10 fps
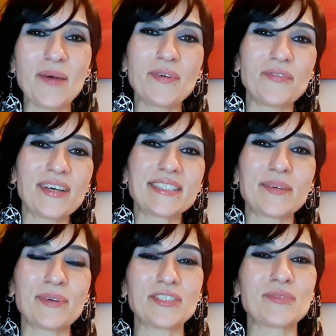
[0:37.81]
But first
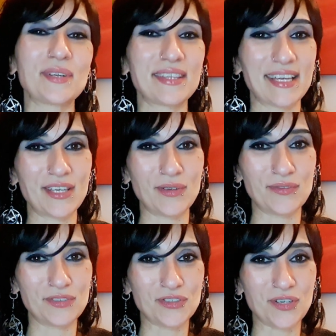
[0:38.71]
up, I just want to thank you all
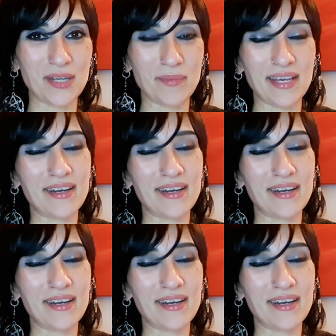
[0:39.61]
for joining me.